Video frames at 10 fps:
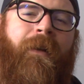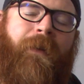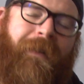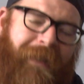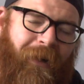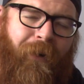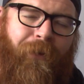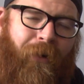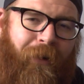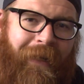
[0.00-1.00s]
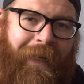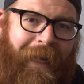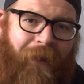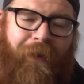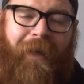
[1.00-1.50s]
the DR30
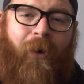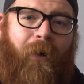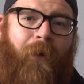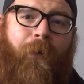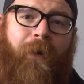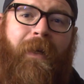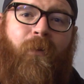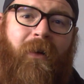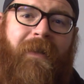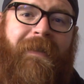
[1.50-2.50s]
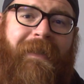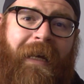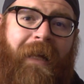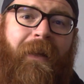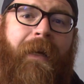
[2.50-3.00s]
and the R31
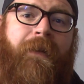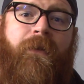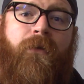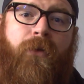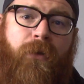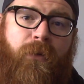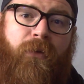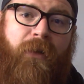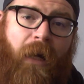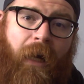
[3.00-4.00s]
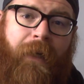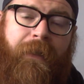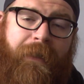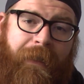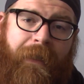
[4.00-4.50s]
Skylines do
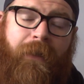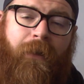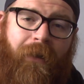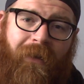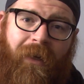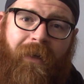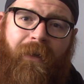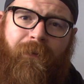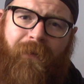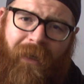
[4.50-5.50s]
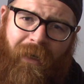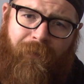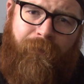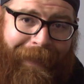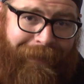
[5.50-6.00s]
not get a lot of
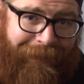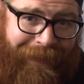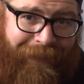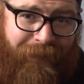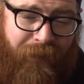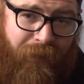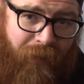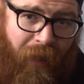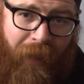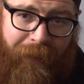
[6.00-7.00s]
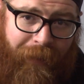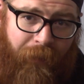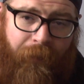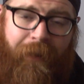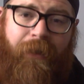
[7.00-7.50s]
love, at least not
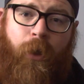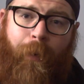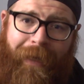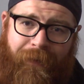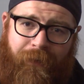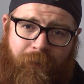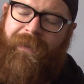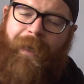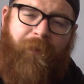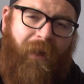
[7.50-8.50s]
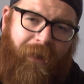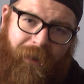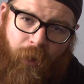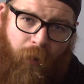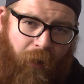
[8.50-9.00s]
in the US. I'm not
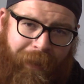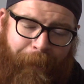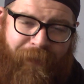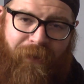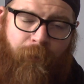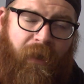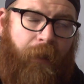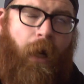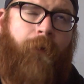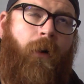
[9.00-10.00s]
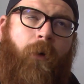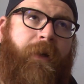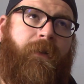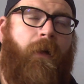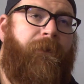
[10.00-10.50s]
gonna go all hipster and be like, I've
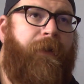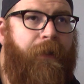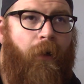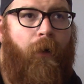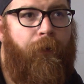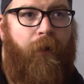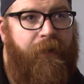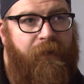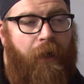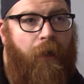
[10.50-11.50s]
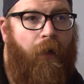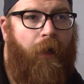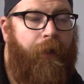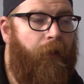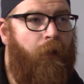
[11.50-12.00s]
always loved the DR30
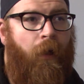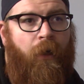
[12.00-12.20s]
Skyline and